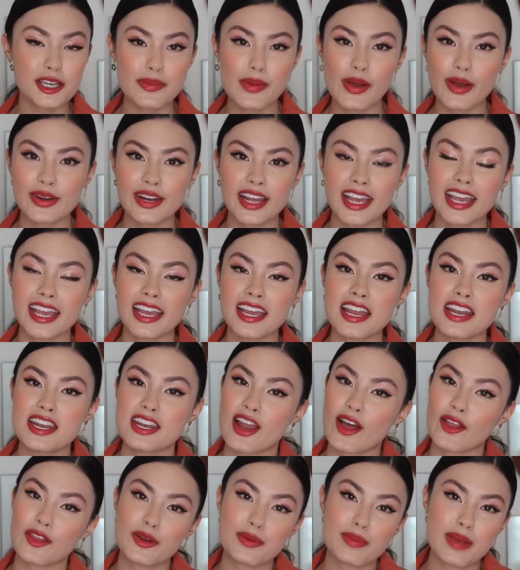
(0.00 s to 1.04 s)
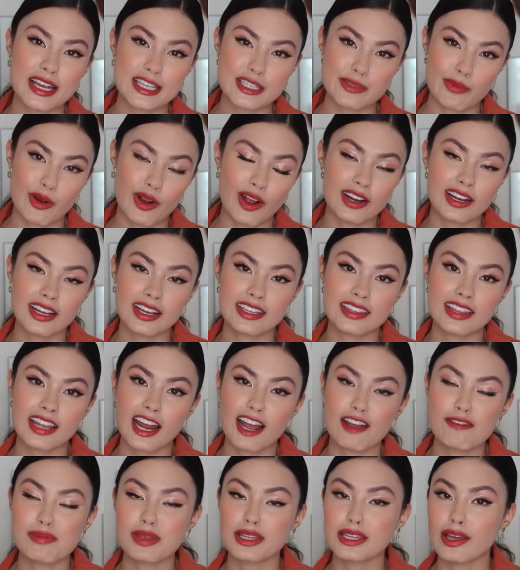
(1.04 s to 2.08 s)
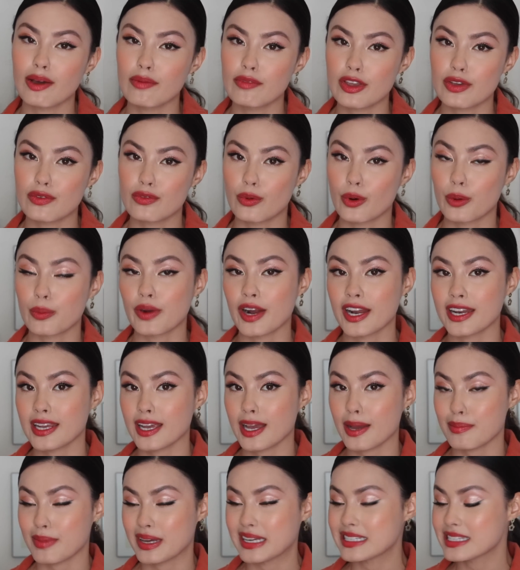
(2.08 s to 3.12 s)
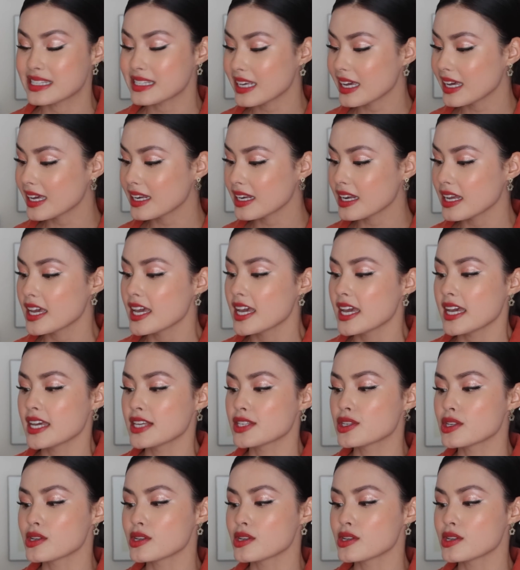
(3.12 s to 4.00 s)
about another mask product that I've been loving for brightening up my skin is